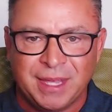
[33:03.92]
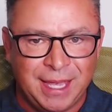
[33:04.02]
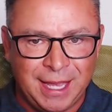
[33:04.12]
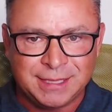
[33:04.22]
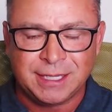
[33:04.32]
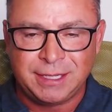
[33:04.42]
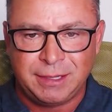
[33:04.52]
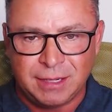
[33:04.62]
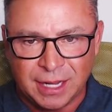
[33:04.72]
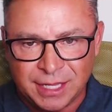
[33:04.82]
it's an
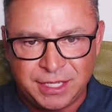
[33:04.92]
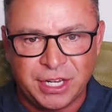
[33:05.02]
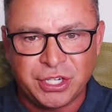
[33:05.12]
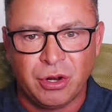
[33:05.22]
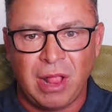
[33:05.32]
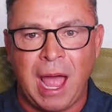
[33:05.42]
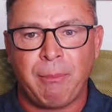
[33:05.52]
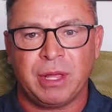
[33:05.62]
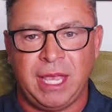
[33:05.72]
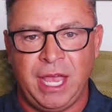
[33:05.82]
additional
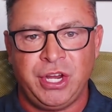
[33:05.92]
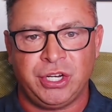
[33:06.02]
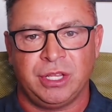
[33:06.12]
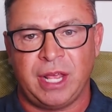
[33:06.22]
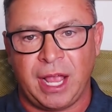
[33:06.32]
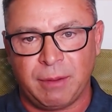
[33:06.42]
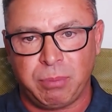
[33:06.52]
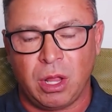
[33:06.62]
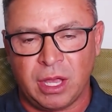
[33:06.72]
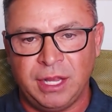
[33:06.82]
application that I could
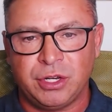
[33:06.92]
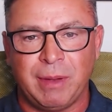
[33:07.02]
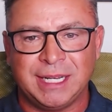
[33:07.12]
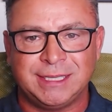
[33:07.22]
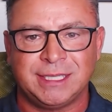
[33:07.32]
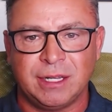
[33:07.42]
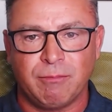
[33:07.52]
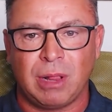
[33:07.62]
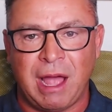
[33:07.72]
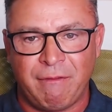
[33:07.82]
plug into my existing
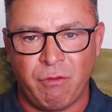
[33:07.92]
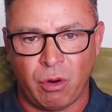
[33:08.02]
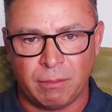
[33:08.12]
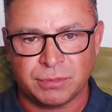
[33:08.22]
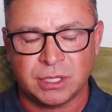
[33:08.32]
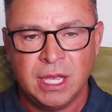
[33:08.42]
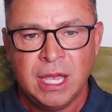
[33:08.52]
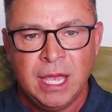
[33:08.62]
platforms.